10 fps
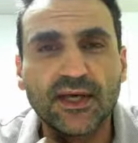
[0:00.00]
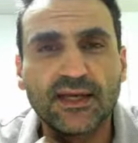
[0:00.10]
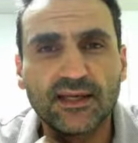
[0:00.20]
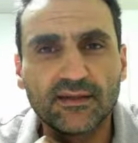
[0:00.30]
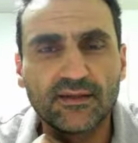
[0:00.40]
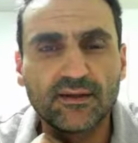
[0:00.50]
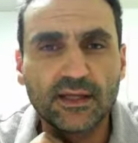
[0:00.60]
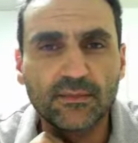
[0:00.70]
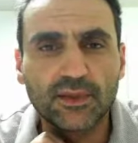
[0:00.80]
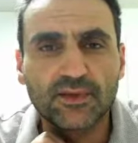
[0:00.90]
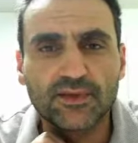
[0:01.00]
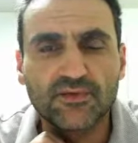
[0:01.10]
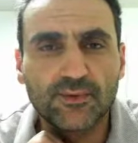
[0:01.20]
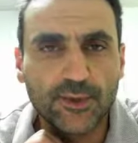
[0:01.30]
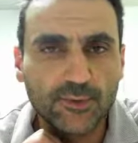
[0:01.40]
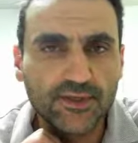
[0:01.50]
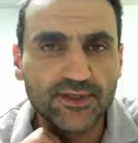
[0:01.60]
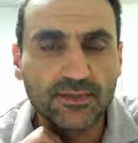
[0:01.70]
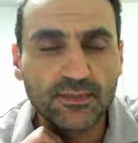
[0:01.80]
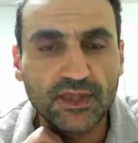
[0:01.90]
And he did that because of a
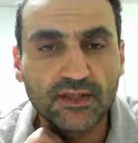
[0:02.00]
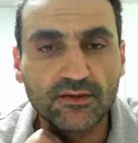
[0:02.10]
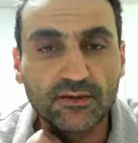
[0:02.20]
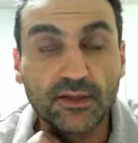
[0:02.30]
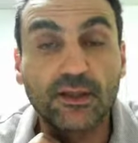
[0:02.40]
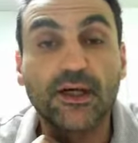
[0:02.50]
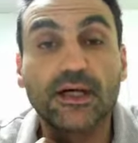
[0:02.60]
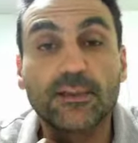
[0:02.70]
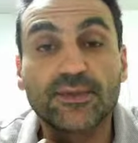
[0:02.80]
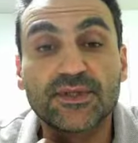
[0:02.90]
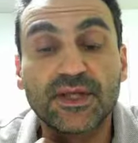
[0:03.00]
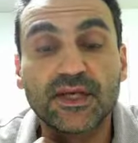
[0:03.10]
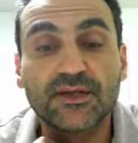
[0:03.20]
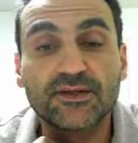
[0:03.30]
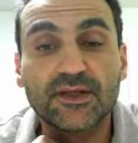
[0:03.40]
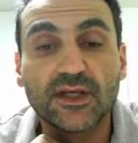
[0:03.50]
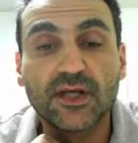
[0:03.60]
promise he made to the guy upstairs